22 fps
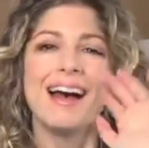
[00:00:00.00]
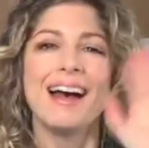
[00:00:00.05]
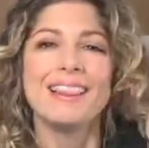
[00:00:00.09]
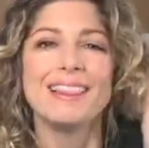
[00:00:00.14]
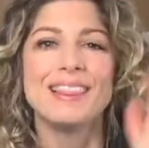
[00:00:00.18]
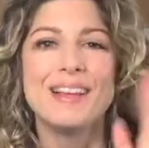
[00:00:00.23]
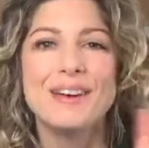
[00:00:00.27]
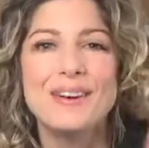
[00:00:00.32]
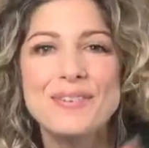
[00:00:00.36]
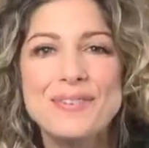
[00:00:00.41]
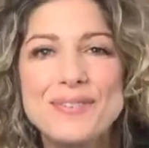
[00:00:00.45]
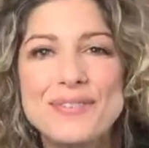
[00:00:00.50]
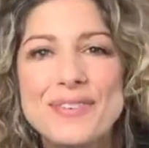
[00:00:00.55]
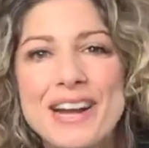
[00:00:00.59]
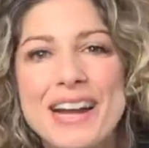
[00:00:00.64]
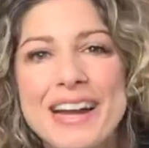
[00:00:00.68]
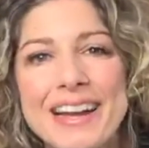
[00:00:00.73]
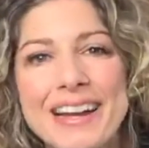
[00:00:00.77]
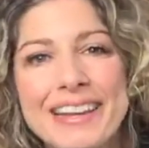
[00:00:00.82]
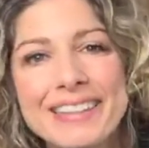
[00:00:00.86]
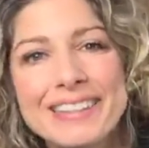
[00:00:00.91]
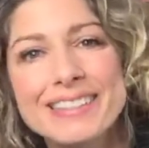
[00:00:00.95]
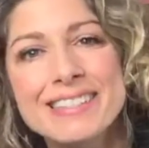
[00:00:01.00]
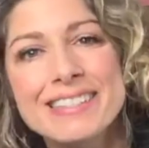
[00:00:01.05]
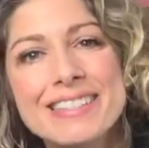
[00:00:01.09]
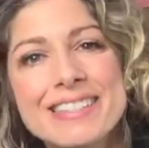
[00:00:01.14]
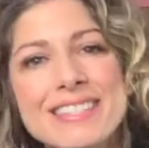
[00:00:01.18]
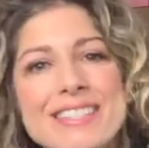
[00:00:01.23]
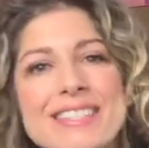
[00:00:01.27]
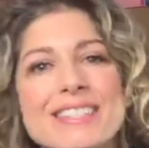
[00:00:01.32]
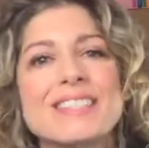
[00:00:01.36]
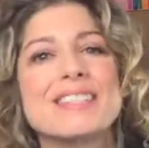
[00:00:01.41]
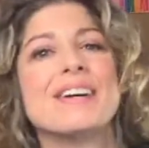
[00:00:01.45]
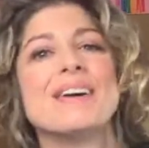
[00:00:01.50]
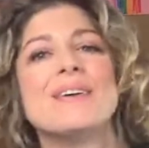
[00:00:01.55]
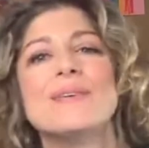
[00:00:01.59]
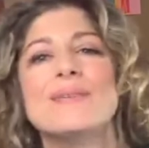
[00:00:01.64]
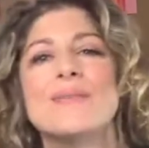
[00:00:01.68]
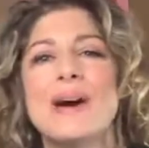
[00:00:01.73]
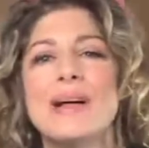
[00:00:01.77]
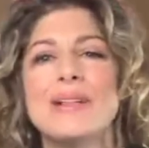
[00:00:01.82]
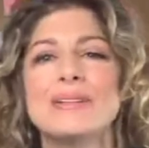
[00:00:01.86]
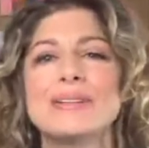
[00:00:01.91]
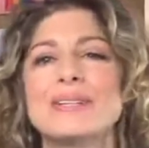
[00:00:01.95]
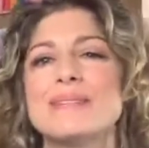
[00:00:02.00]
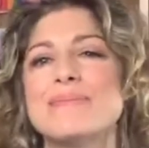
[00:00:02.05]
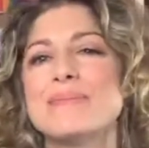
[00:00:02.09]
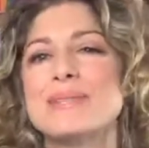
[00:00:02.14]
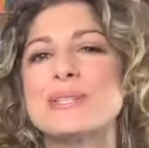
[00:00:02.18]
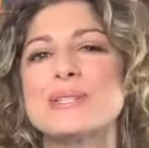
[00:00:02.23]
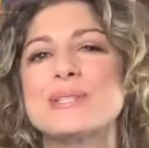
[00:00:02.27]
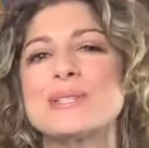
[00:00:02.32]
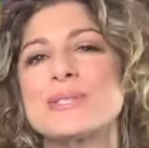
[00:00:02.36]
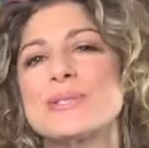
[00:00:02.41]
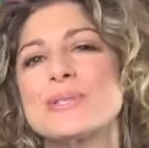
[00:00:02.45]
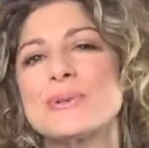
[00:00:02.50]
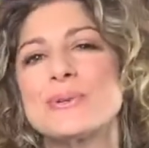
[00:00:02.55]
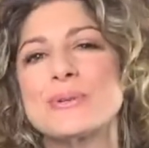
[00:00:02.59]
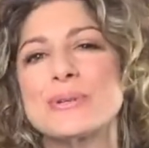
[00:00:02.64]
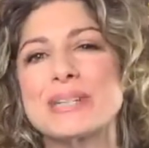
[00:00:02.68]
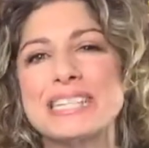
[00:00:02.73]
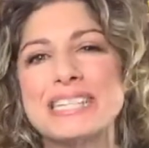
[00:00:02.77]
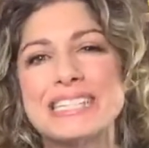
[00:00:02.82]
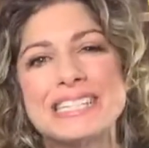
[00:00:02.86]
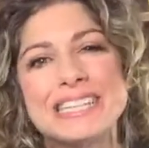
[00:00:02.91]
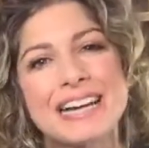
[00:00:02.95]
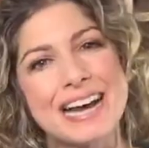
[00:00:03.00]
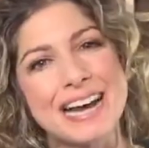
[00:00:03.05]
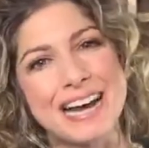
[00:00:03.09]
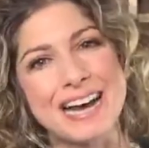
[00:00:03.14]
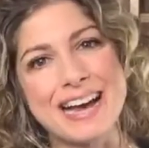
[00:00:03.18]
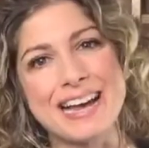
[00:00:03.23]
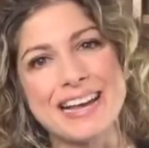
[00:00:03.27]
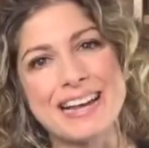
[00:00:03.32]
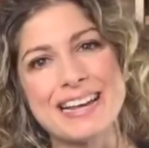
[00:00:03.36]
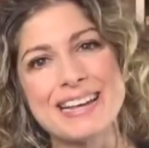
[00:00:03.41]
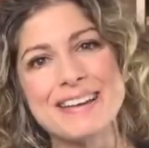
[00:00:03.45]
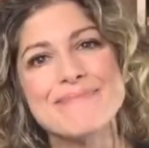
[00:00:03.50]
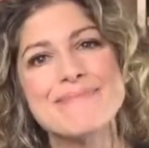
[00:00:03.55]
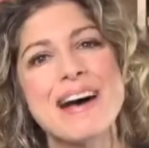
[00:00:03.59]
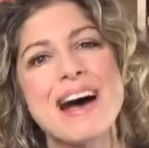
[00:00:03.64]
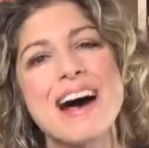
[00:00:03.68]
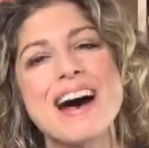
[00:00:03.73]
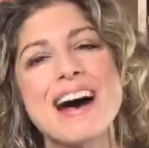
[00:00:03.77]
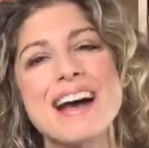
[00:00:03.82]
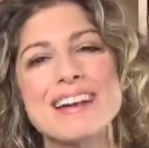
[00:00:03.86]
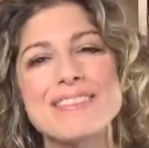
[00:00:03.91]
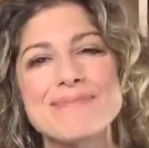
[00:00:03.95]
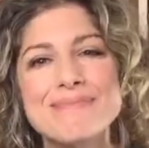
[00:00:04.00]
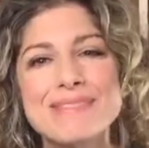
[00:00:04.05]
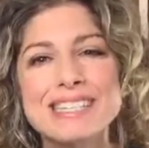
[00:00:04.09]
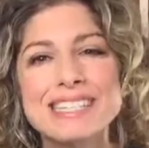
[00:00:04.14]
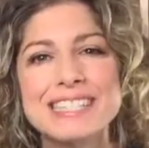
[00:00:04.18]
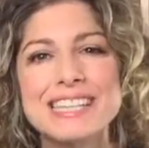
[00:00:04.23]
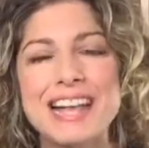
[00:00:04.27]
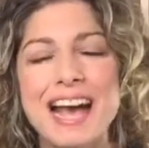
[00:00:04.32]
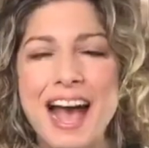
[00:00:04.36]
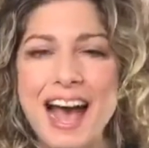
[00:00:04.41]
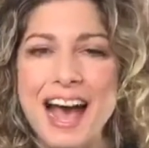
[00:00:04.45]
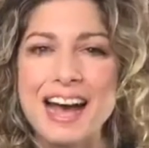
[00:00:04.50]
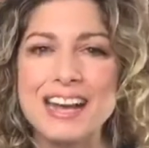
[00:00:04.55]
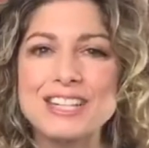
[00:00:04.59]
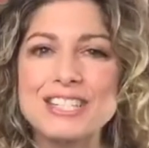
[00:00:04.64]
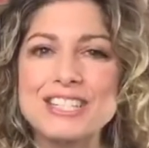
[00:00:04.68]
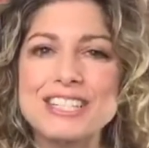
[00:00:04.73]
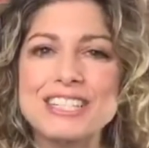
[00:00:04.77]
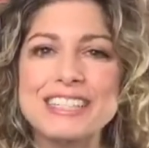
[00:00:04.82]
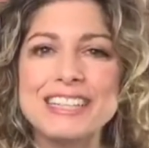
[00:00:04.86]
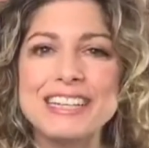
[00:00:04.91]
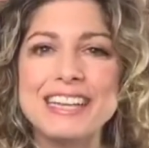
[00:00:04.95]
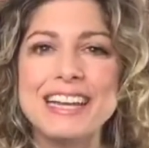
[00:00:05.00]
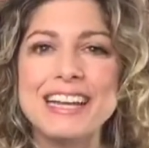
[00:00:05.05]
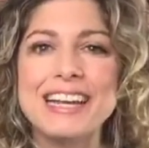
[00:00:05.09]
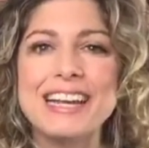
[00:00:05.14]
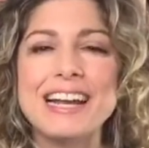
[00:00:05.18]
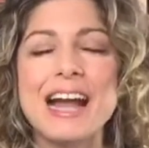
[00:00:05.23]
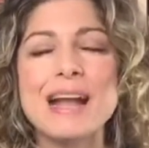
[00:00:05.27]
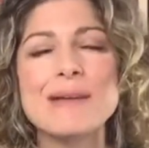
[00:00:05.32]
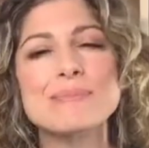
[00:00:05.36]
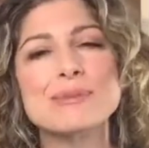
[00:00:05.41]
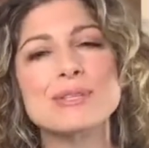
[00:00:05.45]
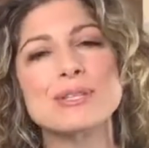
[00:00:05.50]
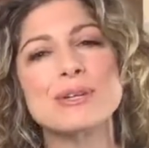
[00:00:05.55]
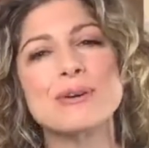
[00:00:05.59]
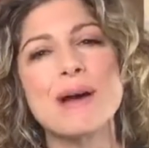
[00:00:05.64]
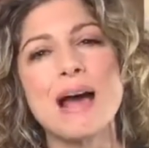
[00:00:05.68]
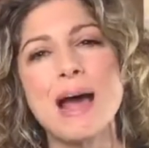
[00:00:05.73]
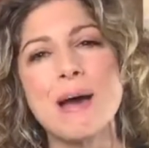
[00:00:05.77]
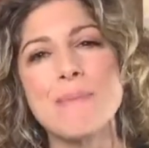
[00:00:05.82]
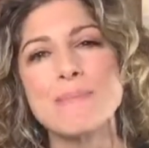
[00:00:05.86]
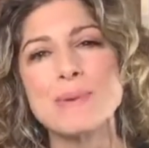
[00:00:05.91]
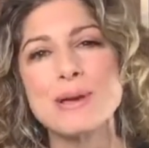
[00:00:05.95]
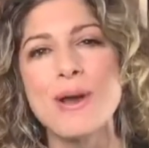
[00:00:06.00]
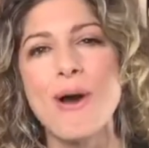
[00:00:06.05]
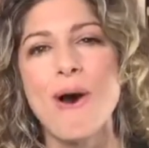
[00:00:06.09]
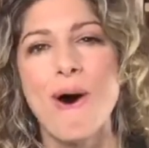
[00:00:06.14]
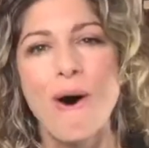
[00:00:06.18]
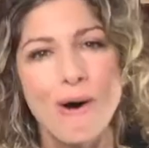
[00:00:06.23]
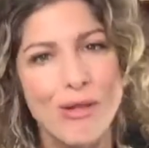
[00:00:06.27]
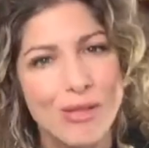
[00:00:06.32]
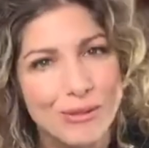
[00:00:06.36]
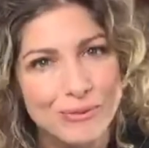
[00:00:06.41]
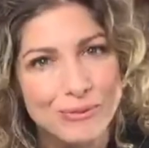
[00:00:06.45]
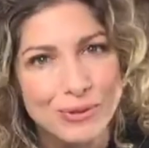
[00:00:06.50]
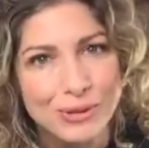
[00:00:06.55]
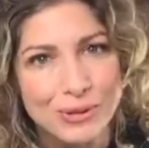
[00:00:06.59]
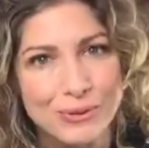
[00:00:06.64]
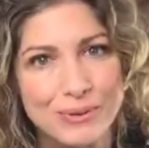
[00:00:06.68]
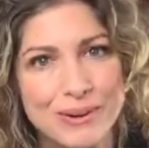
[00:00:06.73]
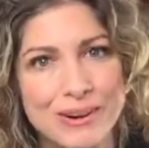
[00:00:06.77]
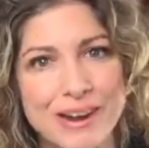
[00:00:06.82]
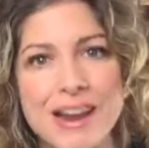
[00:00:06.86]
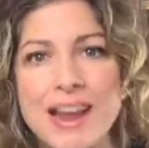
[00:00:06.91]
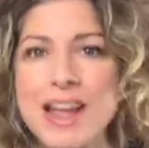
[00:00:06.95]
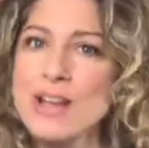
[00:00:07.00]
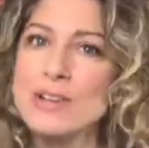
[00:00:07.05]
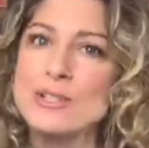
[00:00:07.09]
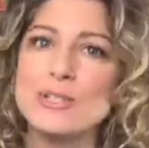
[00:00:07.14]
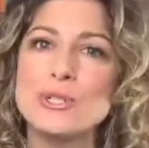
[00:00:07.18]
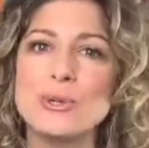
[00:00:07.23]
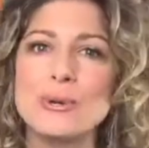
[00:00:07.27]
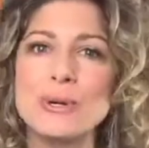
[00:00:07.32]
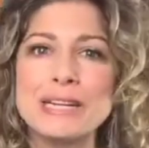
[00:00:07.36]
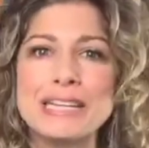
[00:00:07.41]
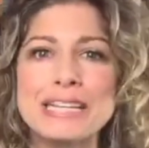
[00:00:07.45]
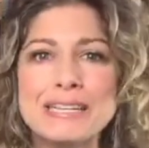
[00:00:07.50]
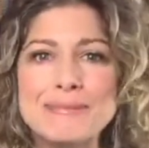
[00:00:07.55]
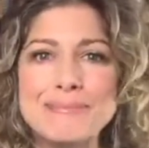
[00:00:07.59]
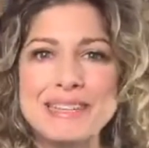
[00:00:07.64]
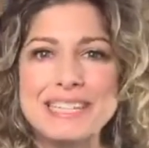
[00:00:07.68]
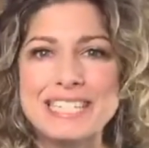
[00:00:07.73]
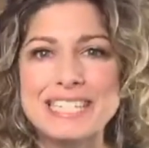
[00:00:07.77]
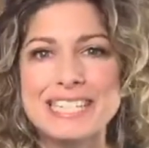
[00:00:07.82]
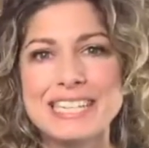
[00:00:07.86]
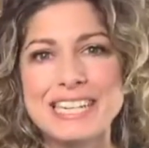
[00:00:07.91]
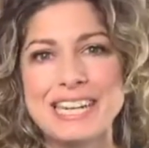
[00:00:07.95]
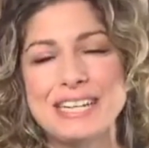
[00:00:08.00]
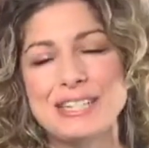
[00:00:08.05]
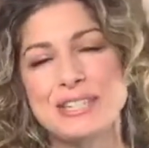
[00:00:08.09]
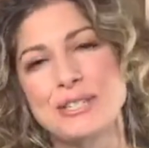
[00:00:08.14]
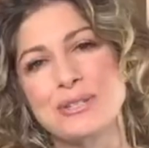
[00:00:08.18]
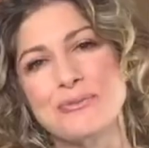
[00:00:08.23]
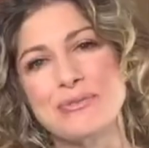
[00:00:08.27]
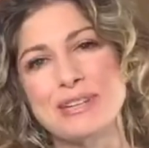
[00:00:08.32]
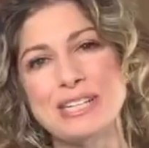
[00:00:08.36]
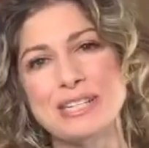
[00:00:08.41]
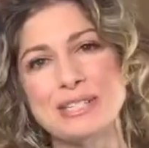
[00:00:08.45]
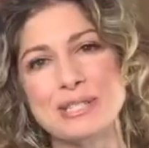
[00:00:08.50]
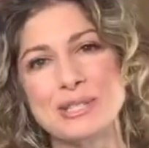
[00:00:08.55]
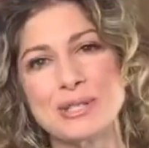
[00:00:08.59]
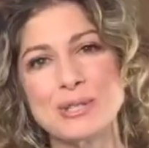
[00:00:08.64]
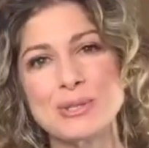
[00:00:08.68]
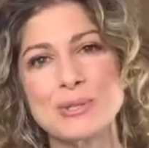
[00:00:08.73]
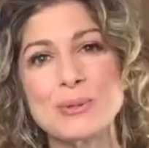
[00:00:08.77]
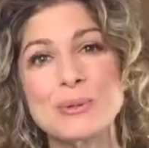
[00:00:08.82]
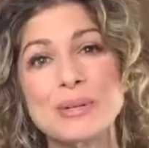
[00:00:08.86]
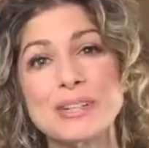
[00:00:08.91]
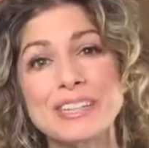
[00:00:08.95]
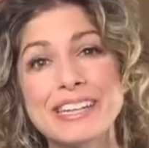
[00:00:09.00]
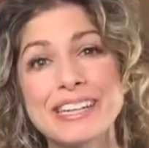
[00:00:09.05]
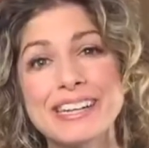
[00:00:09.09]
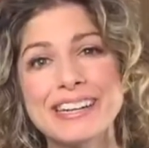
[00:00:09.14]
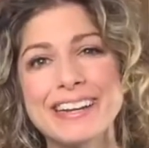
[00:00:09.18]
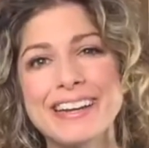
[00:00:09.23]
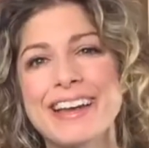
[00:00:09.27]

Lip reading: Hello, friends. Welcome to Story Time. I'm Miss Ashley. I'm so happy all of you are joining me today to read a story.